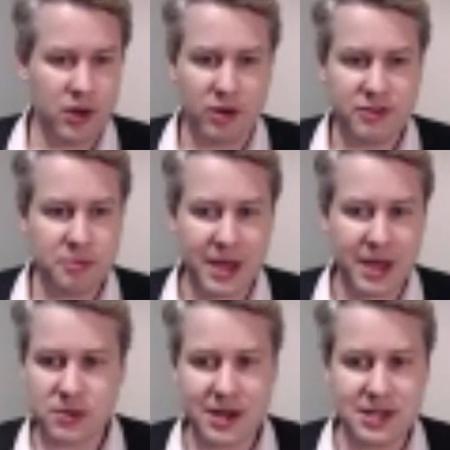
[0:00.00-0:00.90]
if you've been to
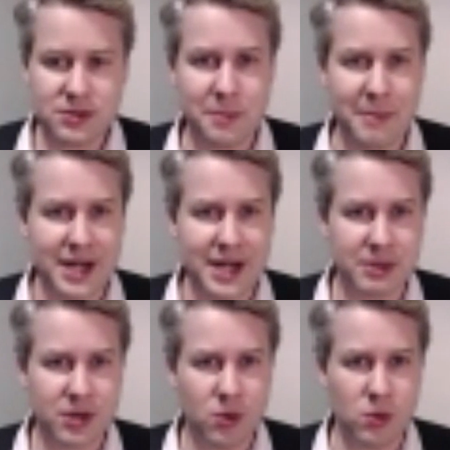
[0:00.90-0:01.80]
any sort of management
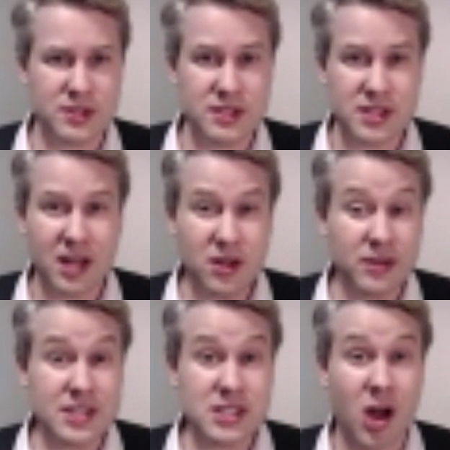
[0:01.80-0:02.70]
courses, a lot of the
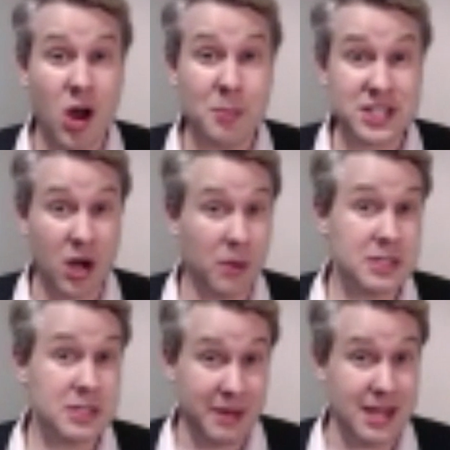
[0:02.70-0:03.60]
time it's going to
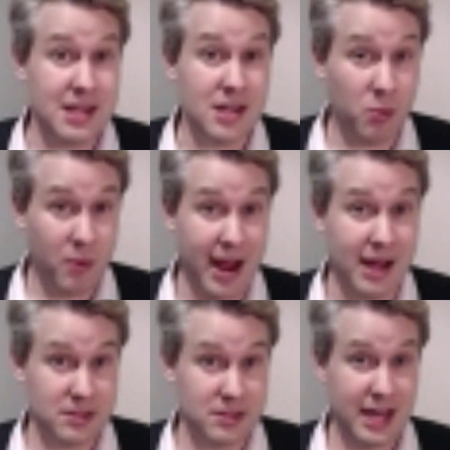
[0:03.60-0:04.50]
be around
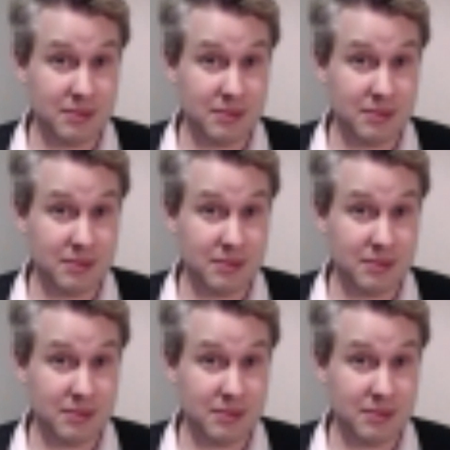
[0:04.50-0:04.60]
that.